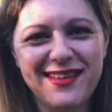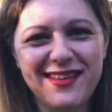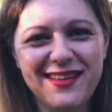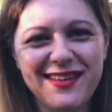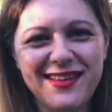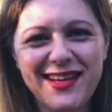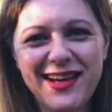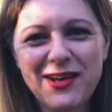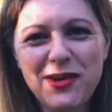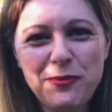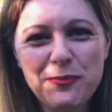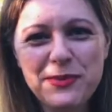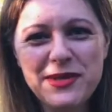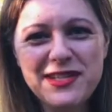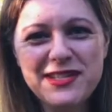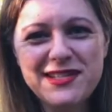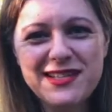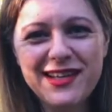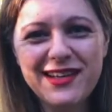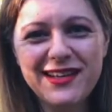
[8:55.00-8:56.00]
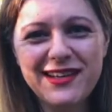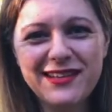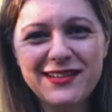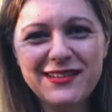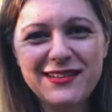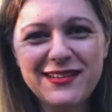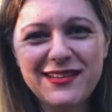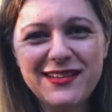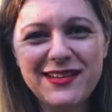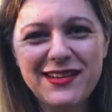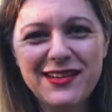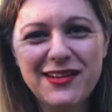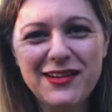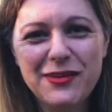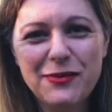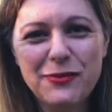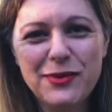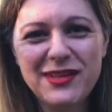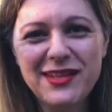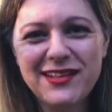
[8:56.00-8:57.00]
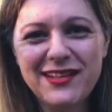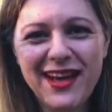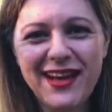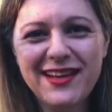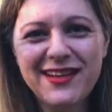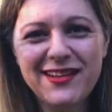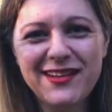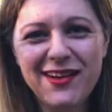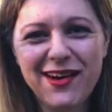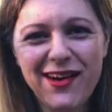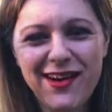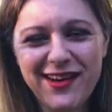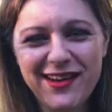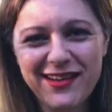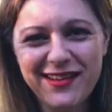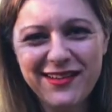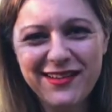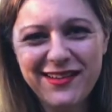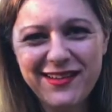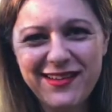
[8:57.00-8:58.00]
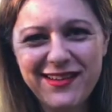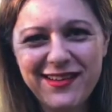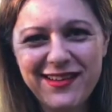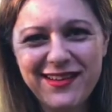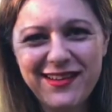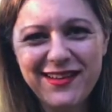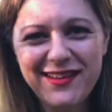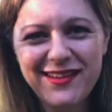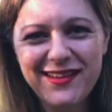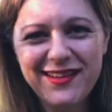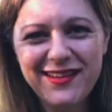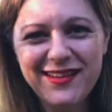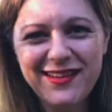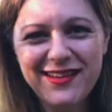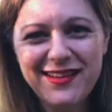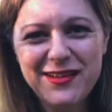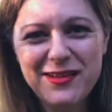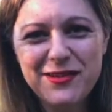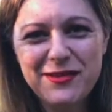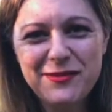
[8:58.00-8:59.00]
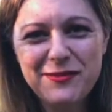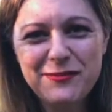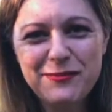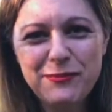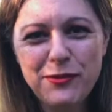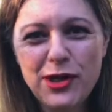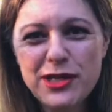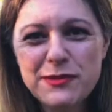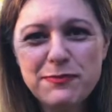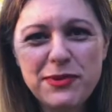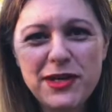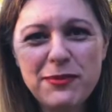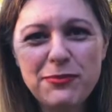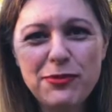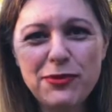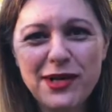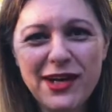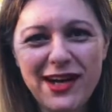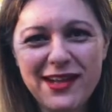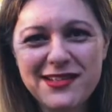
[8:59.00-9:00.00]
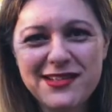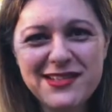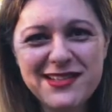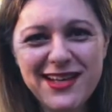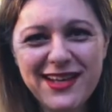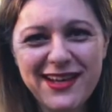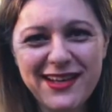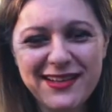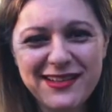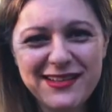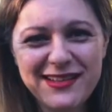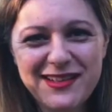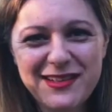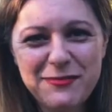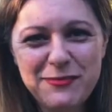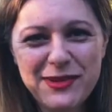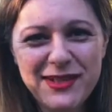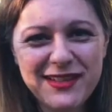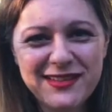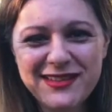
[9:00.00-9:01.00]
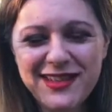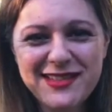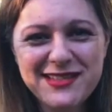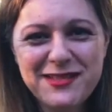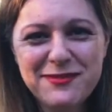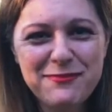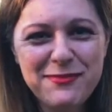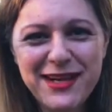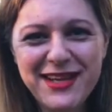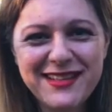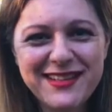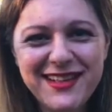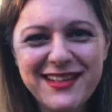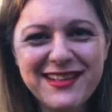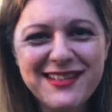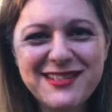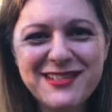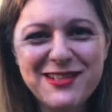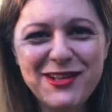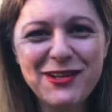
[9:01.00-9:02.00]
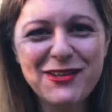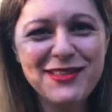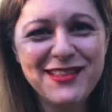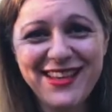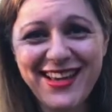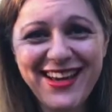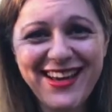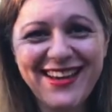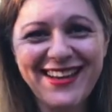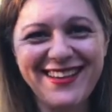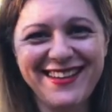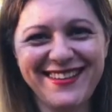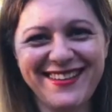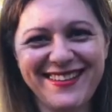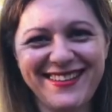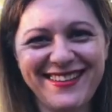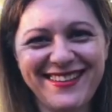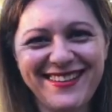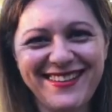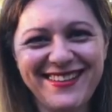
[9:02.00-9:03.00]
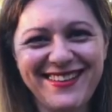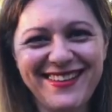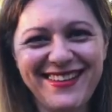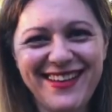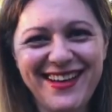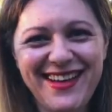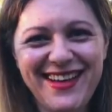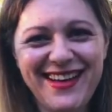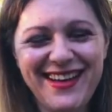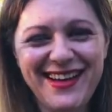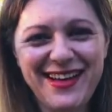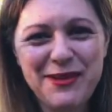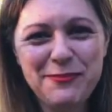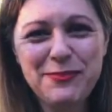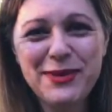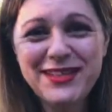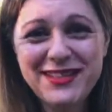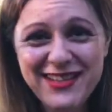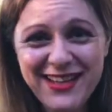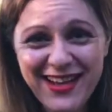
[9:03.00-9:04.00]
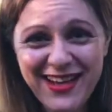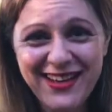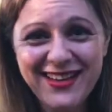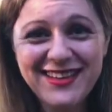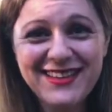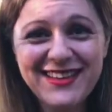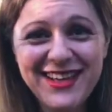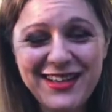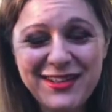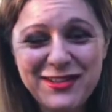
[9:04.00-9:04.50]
cannot be seen with the naked eye. Most people can't see it, but it doesn't mean that it's not there. But yet they